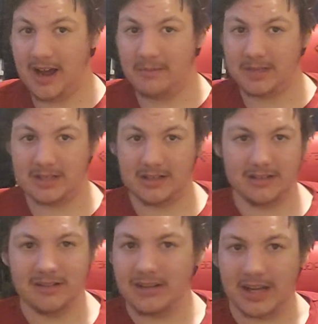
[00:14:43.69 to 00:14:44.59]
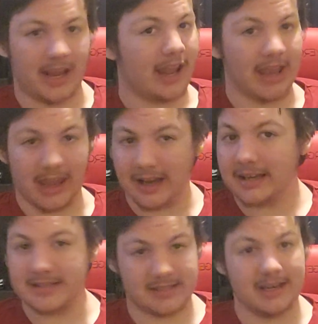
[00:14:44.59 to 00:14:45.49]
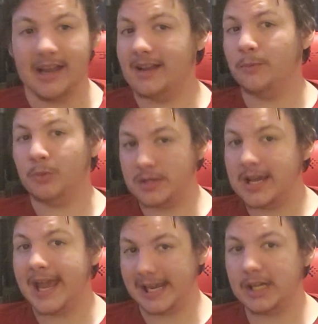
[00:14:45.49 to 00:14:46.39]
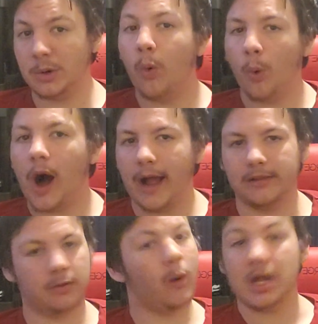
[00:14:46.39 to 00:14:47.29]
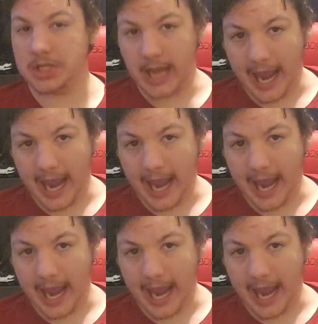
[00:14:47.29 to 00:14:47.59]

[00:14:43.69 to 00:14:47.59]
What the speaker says: I mean, it would take you a while to watch